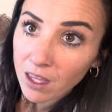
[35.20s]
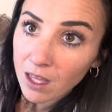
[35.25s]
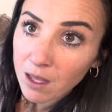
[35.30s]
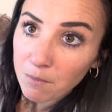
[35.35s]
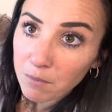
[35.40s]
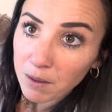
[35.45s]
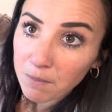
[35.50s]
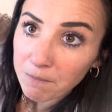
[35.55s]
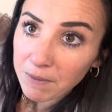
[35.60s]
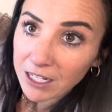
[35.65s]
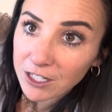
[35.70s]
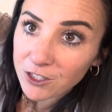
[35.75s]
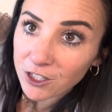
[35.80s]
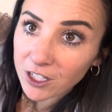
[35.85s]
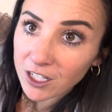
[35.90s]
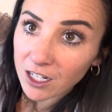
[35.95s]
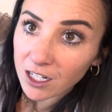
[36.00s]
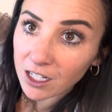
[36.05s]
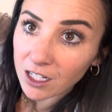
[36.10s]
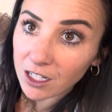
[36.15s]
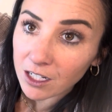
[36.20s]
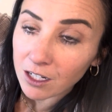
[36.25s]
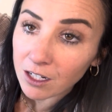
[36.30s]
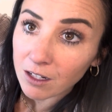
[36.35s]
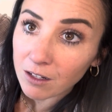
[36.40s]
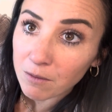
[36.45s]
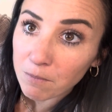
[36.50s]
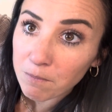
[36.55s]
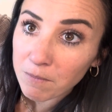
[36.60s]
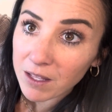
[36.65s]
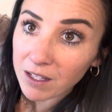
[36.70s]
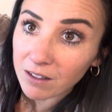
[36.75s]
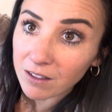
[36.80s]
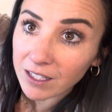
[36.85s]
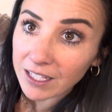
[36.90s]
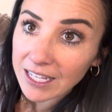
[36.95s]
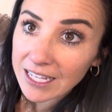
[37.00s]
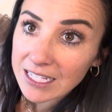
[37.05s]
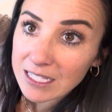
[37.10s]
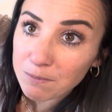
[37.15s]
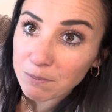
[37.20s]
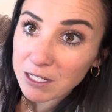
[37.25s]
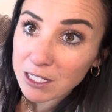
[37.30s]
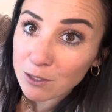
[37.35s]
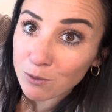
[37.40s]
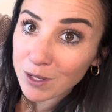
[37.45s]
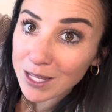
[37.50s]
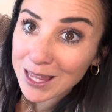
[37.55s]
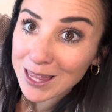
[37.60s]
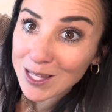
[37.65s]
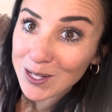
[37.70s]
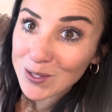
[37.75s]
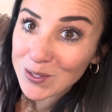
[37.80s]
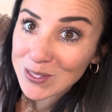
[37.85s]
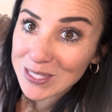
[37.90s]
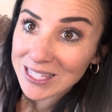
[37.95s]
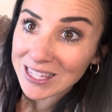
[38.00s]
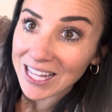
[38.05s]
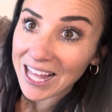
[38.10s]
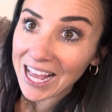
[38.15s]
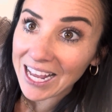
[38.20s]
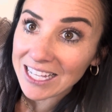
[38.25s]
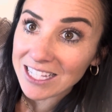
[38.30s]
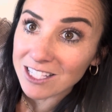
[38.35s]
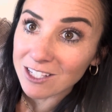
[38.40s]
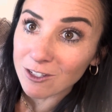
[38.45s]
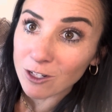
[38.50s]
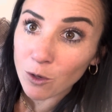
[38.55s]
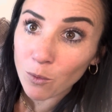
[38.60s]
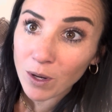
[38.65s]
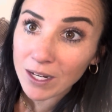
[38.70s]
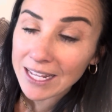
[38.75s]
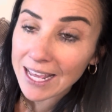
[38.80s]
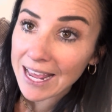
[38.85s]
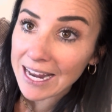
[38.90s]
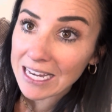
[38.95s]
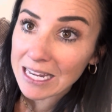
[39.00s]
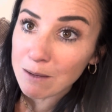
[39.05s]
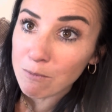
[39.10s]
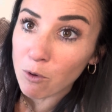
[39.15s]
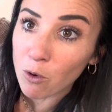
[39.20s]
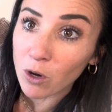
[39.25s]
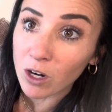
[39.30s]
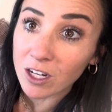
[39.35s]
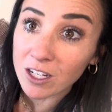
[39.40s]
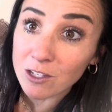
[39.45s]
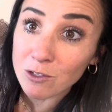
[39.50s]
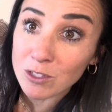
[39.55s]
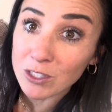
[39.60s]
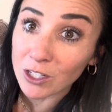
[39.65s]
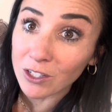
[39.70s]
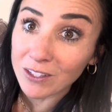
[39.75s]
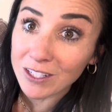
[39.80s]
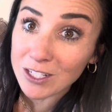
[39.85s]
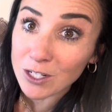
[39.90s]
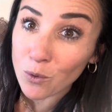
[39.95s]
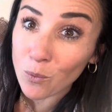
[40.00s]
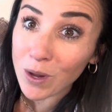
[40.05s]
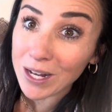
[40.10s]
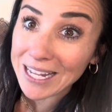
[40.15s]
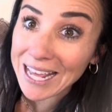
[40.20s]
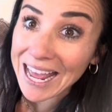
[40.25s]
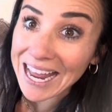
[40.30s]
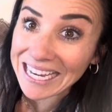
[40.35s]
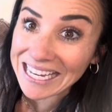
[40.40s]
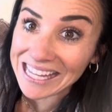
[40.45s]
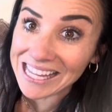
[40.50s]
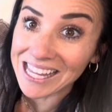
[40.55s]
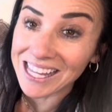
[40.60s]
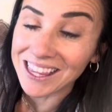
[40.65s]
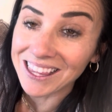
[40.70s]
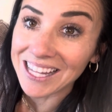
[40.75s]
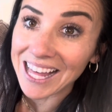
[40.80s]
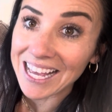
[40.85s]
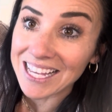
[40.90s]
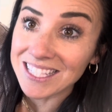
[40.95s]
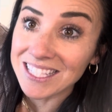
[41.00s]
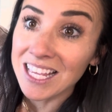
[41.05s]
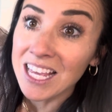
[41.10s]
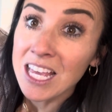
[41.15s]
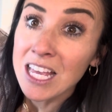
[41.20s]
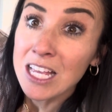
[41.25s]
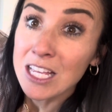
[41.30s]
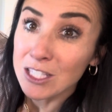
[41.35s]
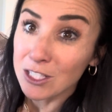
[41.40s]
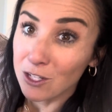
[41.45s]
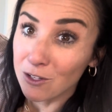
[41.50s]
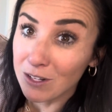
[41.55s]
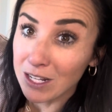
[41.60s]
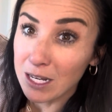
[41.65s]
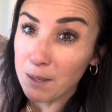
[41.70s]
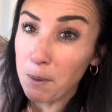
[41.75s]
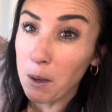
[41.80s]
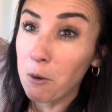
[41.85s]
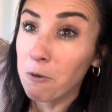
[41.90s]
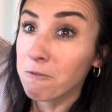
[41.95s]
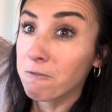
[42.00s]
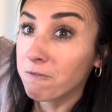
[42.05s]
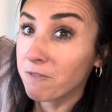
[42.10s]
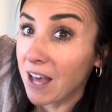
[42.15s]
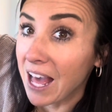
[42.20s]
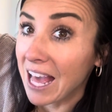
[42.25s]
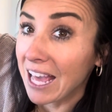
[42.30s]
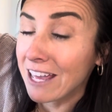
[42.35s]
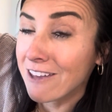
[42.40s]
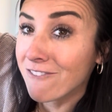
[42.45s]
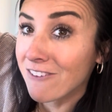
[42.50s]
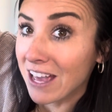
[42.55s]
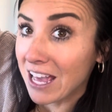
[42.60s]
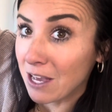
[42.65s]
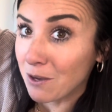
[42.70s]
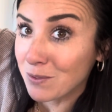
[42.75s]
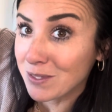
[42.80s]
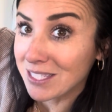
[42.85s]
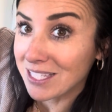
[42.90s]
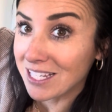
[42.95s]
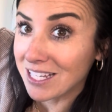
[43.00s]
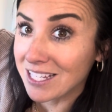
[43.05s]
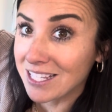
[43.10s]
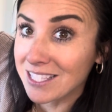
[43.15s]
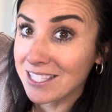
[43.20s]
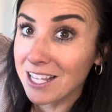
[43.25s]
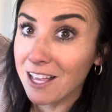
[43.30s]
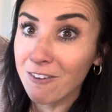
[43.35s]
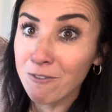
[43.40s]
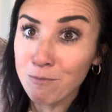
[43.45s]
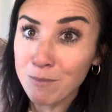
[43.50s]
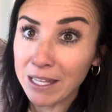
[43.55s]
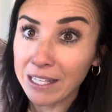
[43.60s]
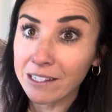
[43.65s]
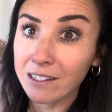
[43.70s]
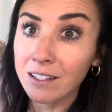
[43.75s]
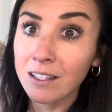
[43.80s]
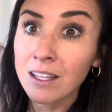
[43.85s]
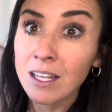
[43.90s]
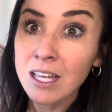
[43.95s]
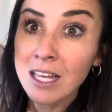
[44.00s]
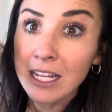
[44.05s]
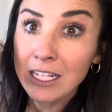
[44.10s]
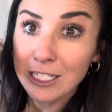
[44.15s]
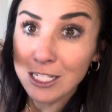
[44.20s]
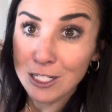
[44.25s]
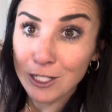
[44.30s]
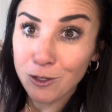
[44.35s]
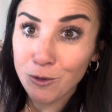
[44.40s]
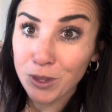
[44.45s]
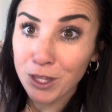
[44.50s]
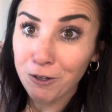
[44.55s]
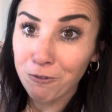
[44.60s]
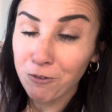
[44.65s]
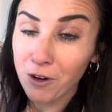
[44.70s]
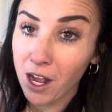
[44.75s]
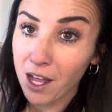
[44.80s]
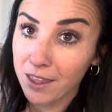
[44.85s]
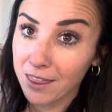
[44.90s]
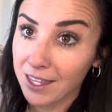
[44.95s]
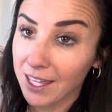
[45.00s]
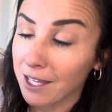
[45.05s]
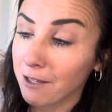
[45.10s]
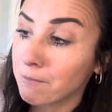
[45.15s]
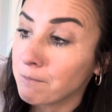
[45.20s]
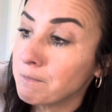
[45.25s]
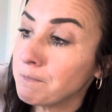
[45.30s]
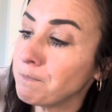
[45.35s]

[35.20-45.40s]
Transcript: but make sure your milk is between those lines. You don't want it any more, you certainly don't want it any less. So you need about 5 ounces of milk to do the frothing.